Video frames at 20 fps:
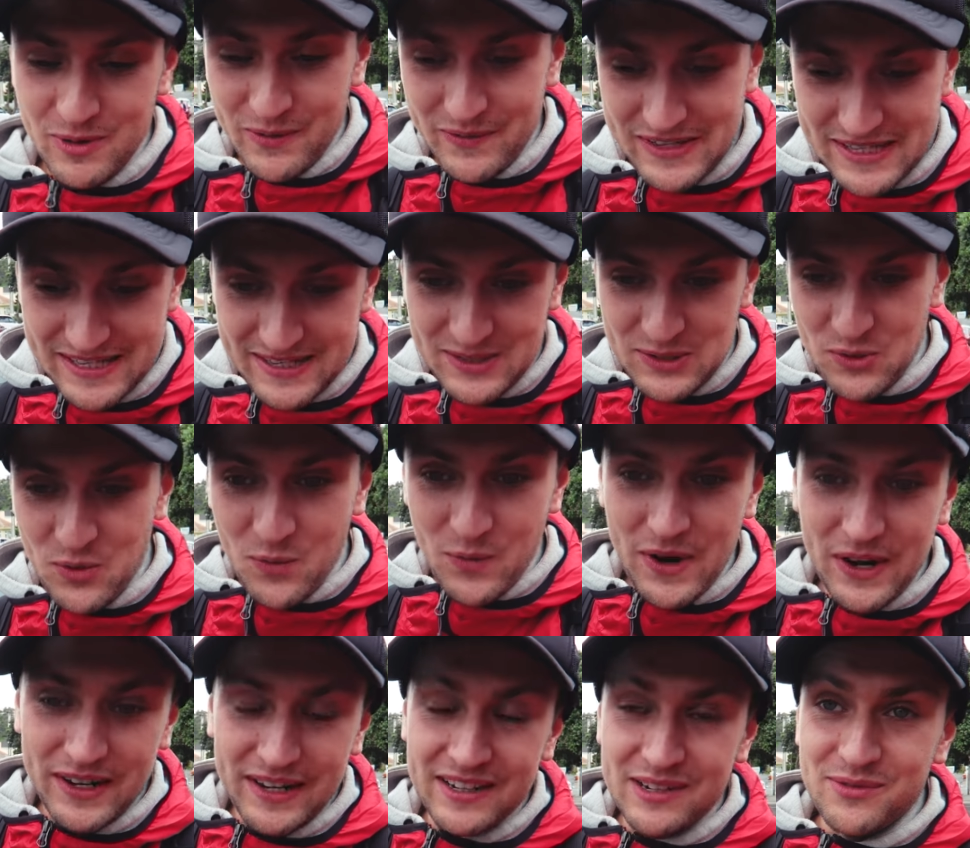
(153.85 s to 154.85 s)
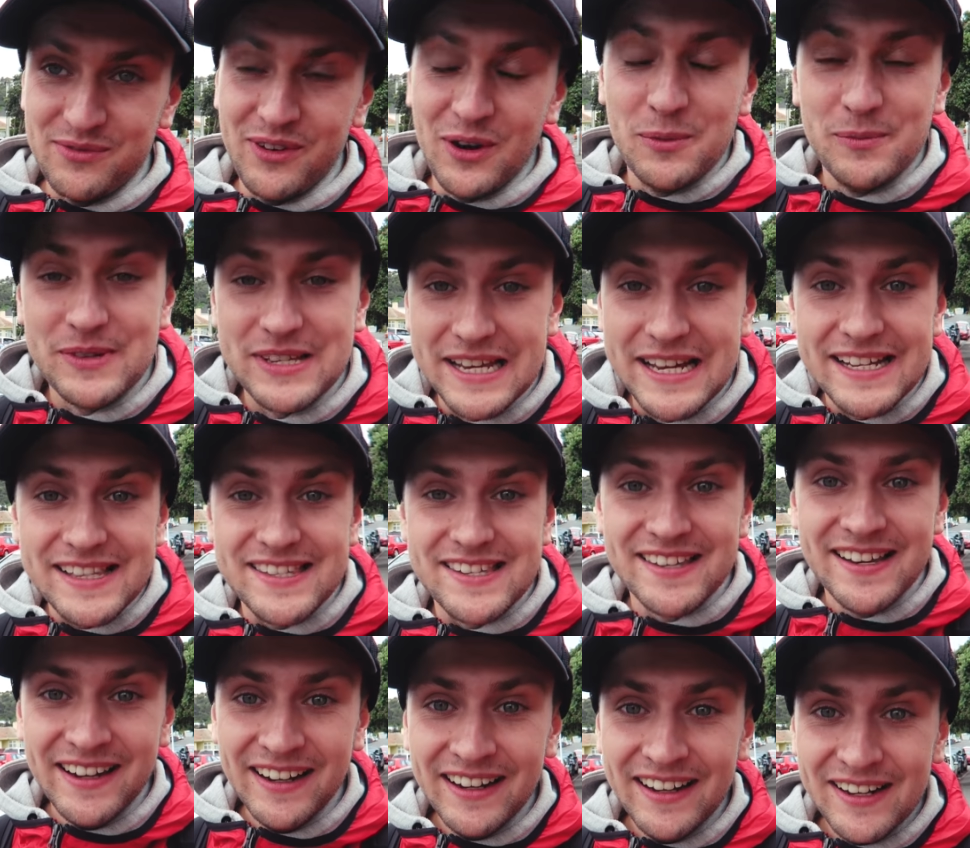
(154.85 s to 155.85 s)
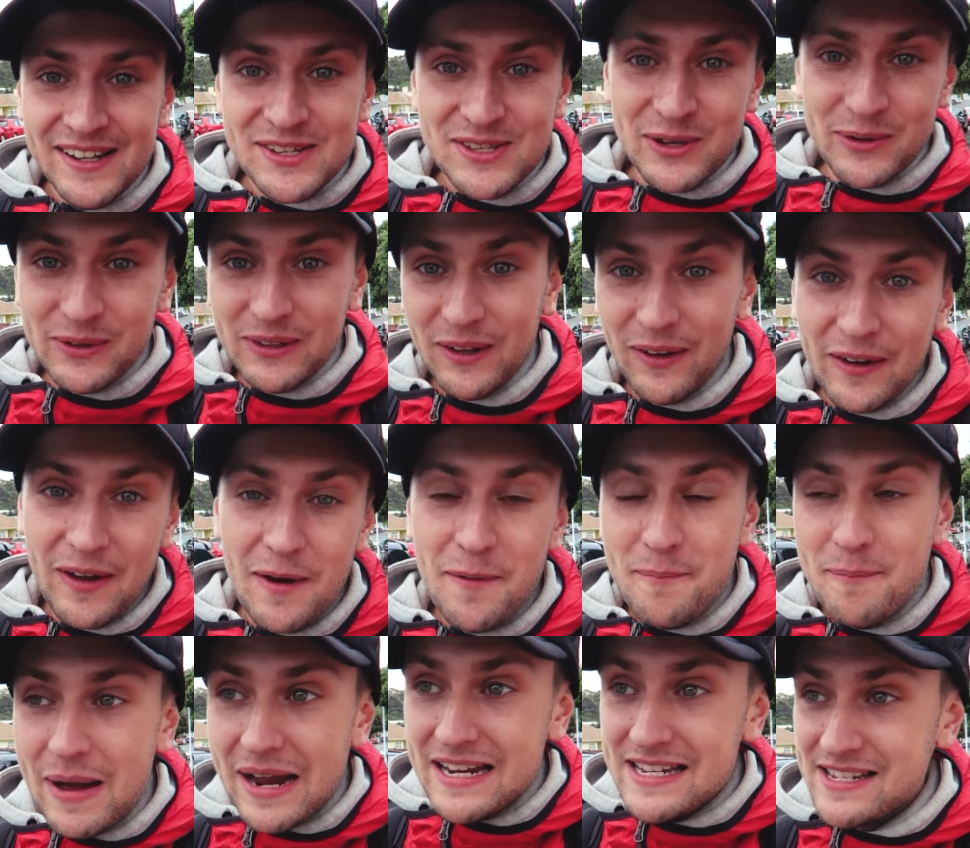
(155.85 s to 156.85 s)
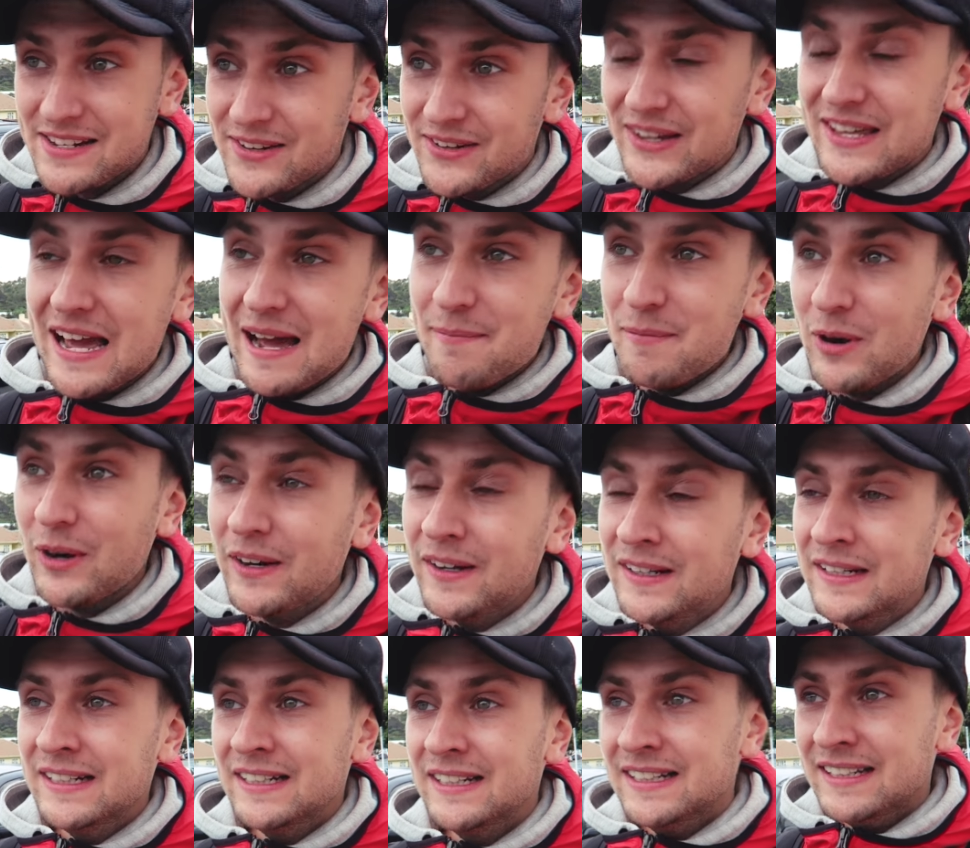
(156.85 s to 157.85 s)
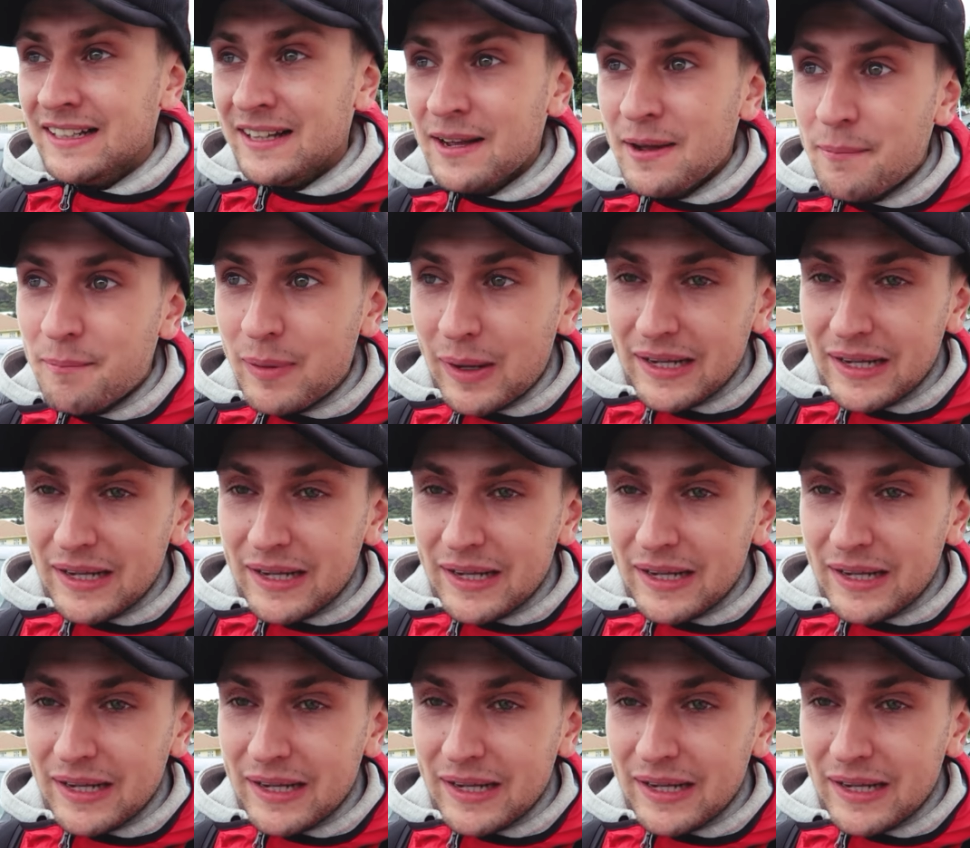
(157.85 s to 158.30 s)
Obviously it's all working film sets, so it would look amazing on camera.